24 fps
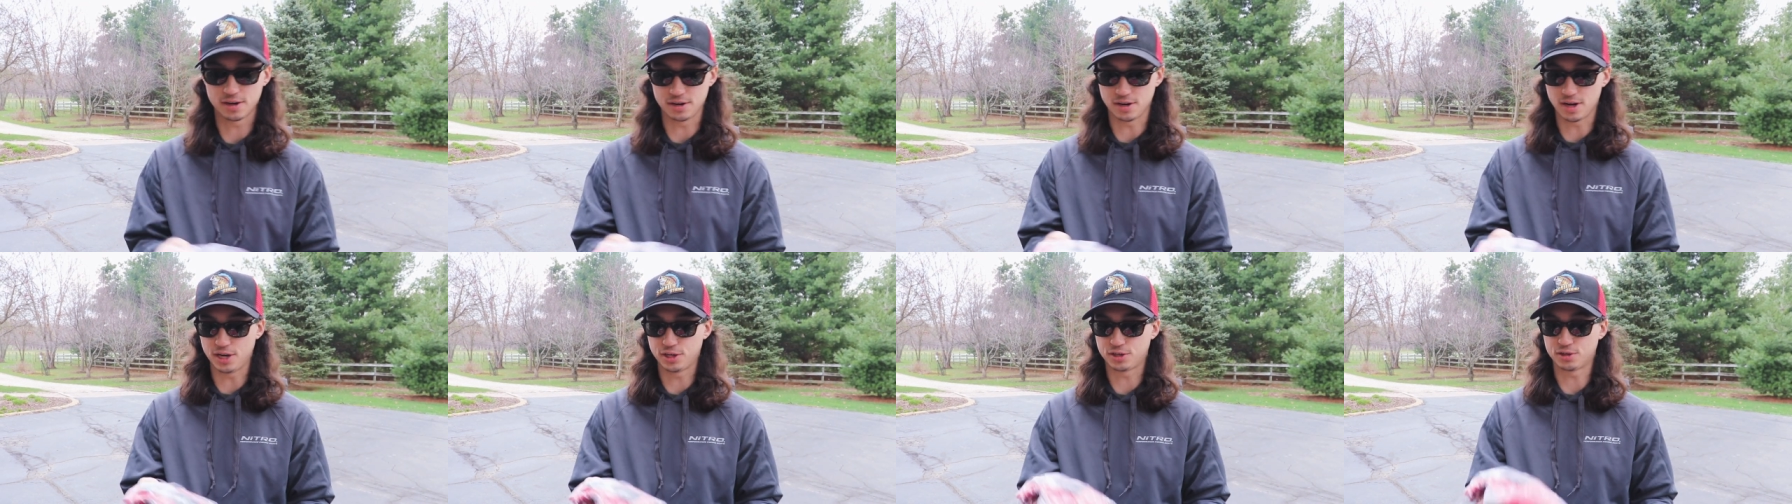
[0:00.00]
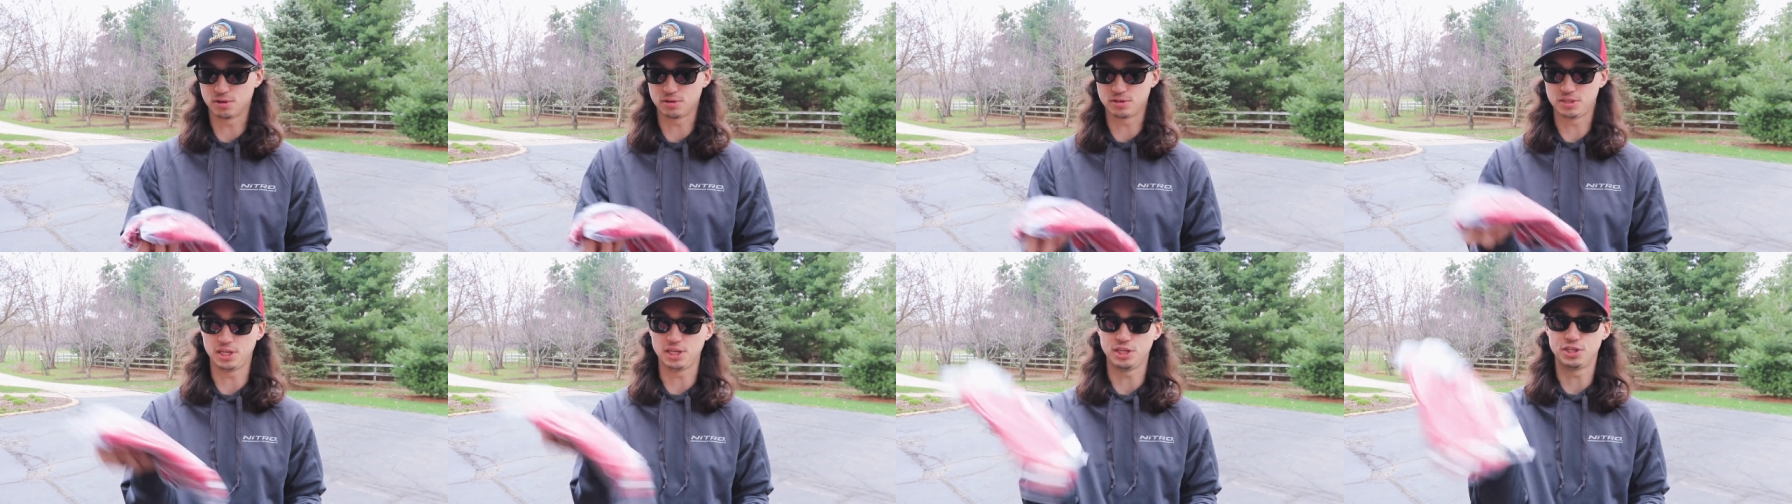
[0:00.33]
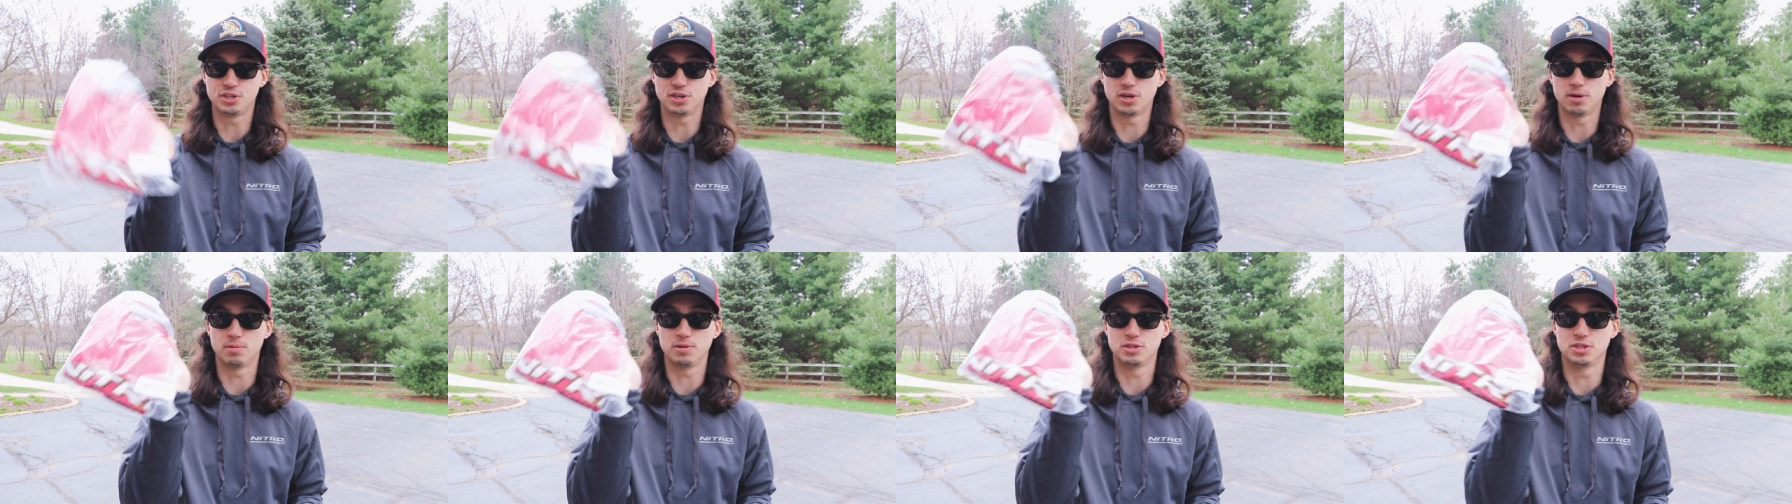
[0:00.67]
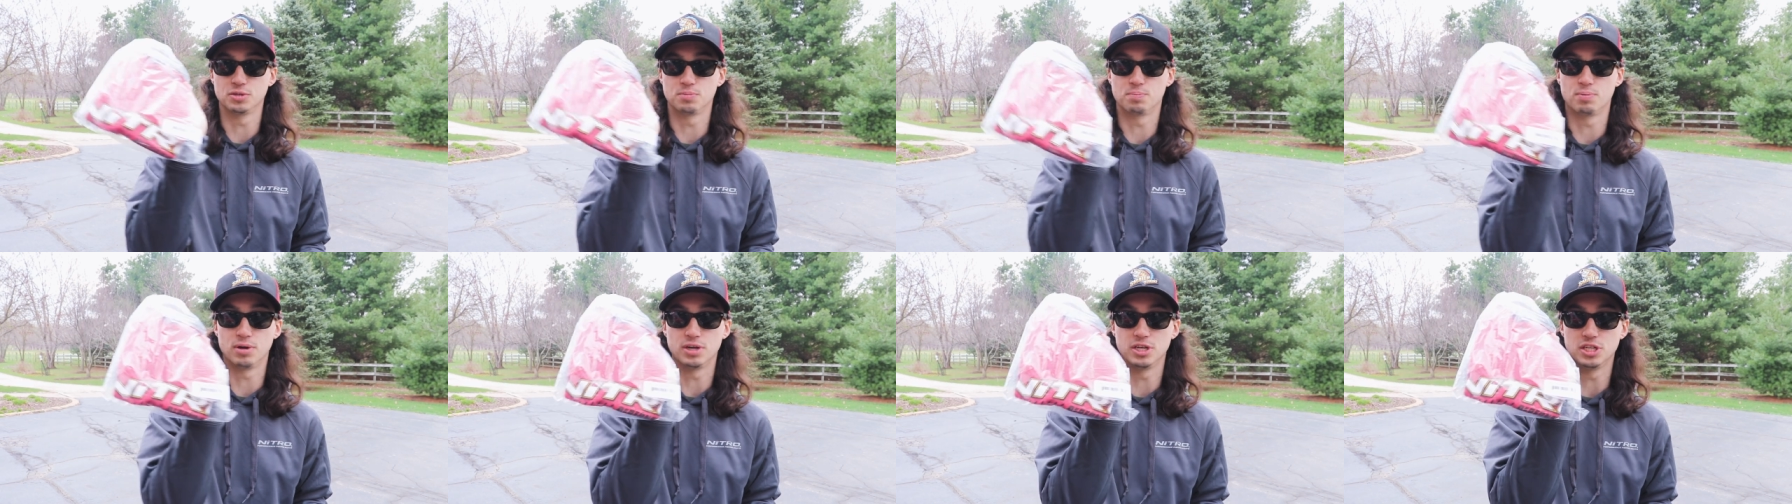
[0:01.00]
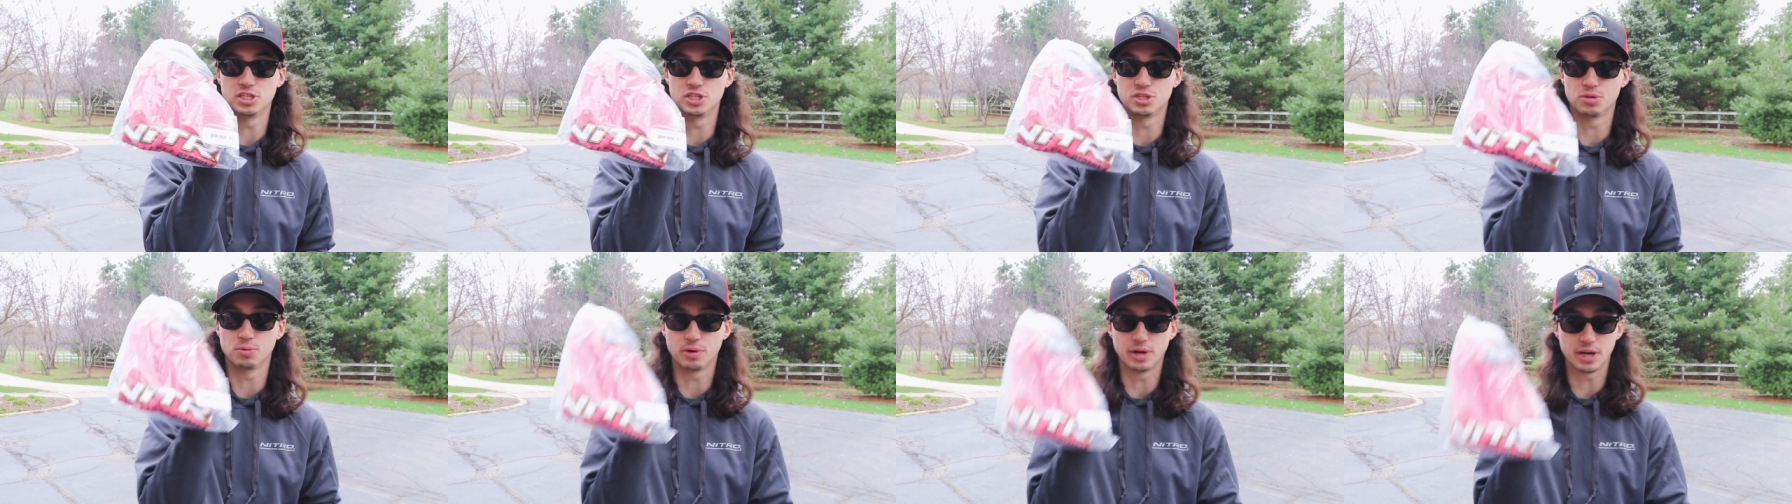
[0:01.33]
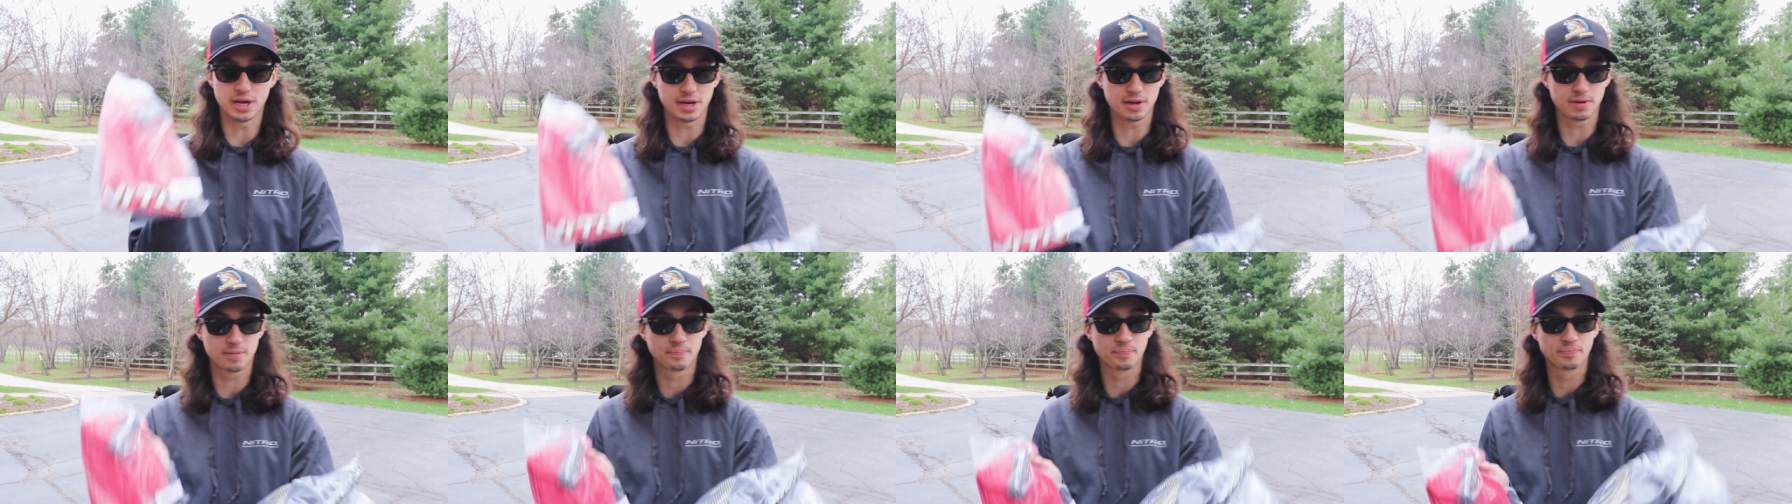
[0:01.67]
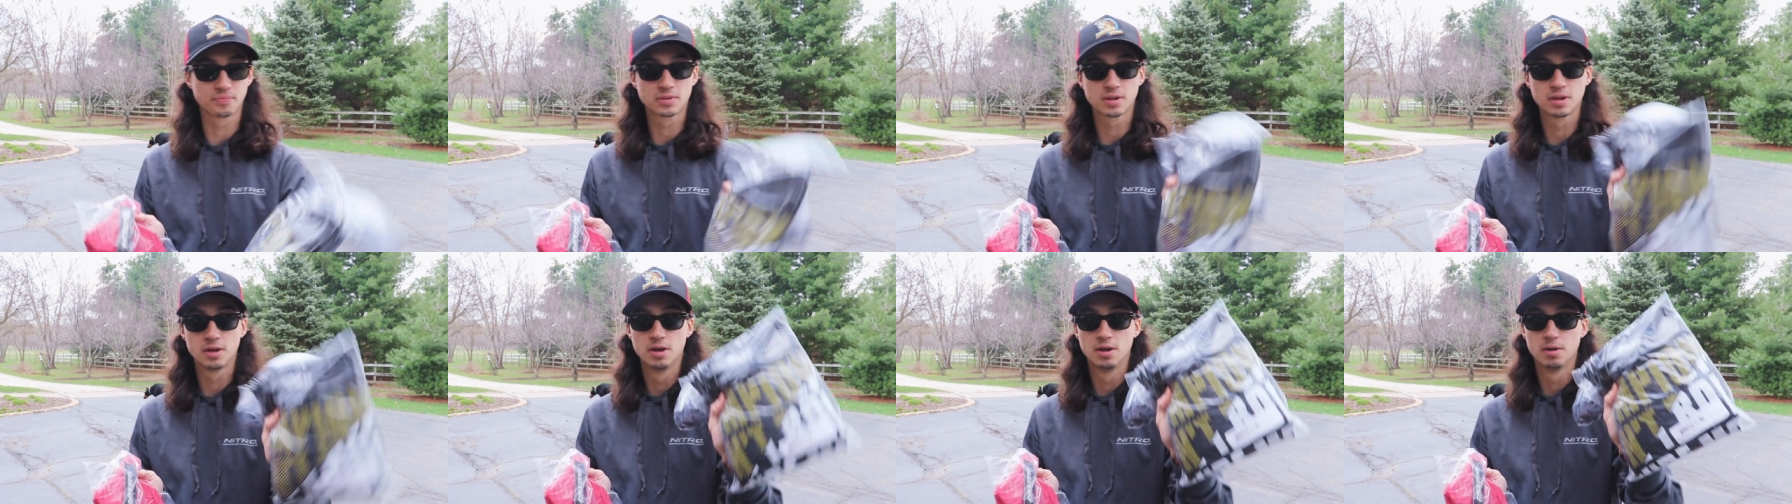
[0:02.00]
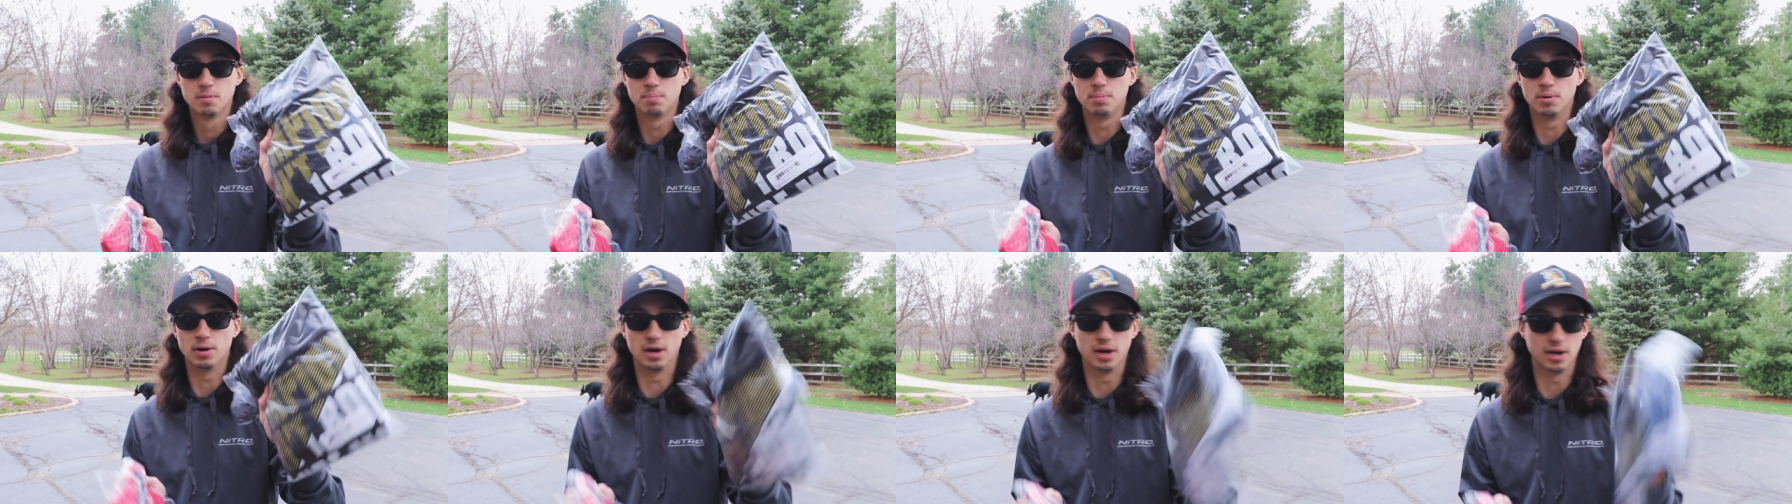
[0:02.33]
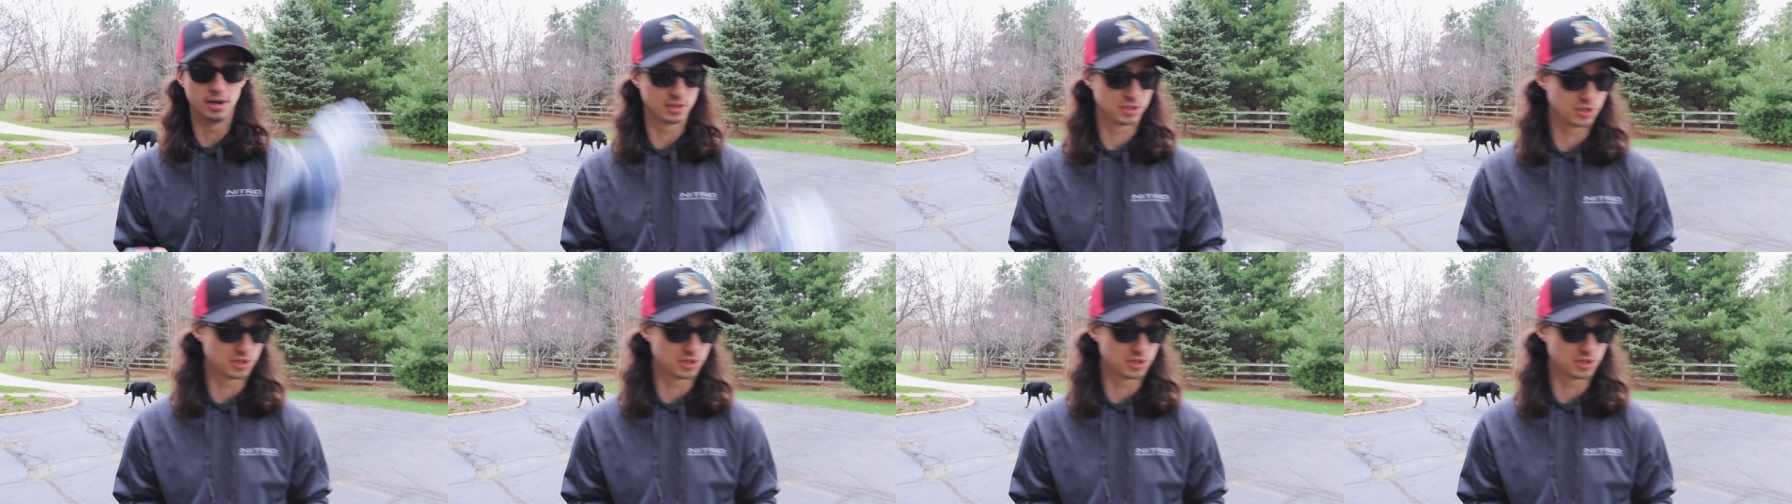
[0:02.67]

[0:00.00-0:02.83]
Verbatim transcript: a Nitro t-shirt, which is pretty sweet. But